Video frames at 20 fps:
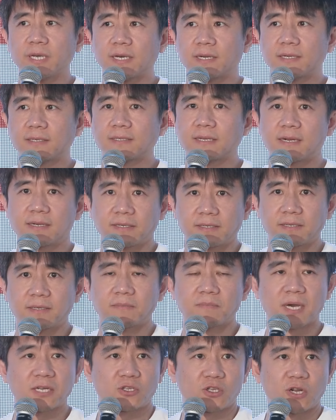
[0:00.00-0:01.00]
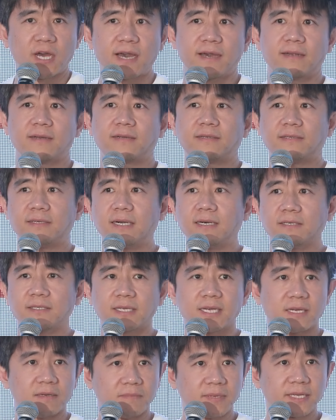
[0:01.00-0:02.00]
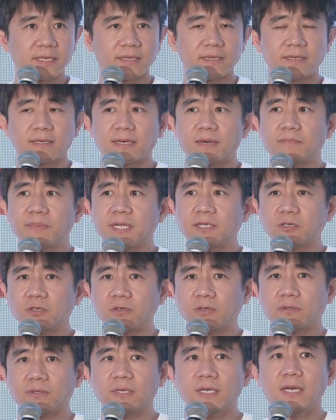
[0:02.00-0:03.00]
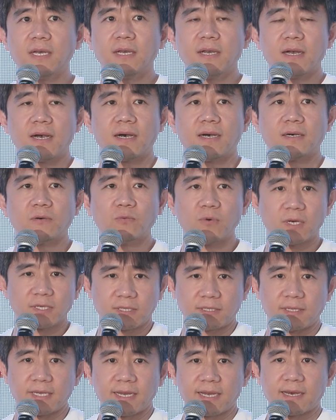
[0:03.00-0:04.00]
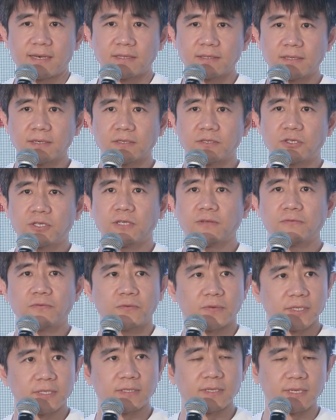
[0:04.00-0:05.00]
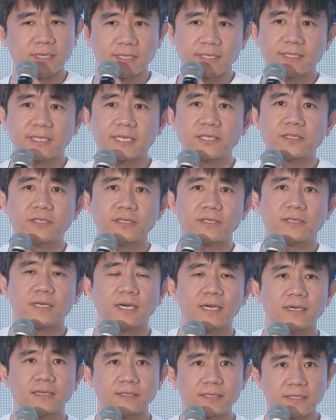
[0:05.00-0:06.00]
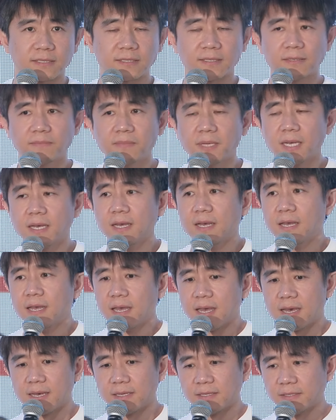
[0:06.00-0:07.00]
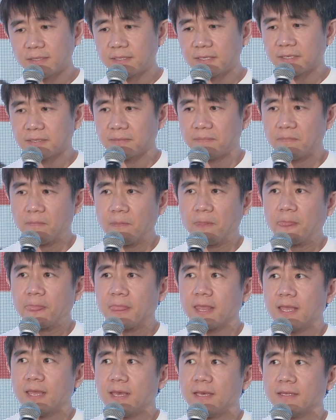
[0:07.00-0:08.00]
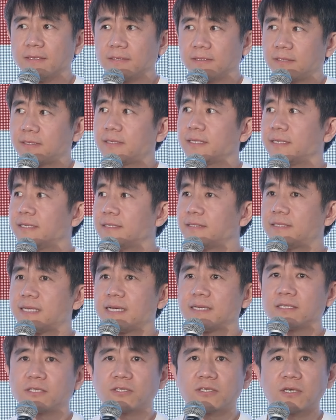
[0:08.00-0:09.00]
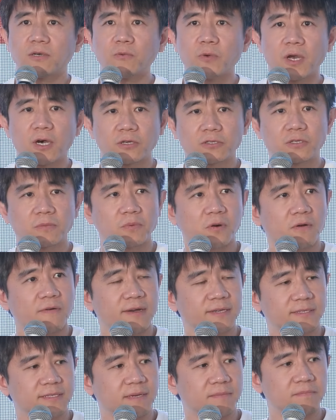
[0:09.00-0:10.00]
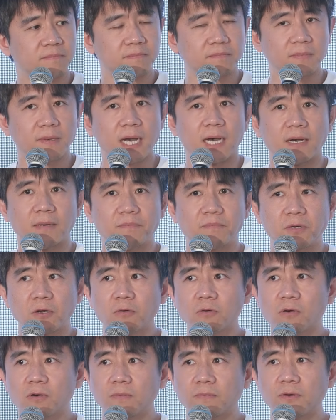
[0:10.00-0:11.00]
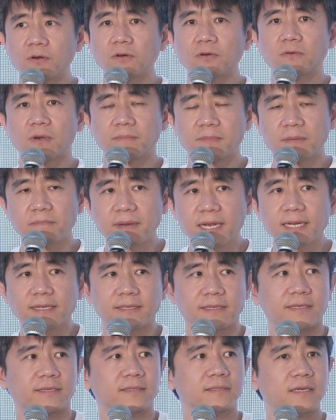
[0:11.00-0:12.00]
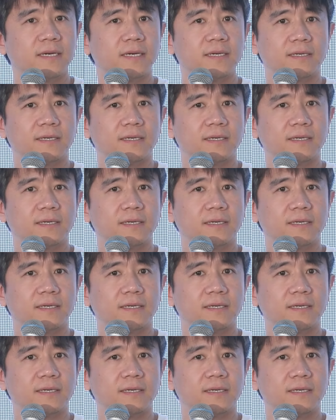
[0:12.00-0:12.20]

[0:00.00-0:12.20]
are targeting much higher scalability compared to what they can achieve with the existing system. And the third is that we also provide some programmability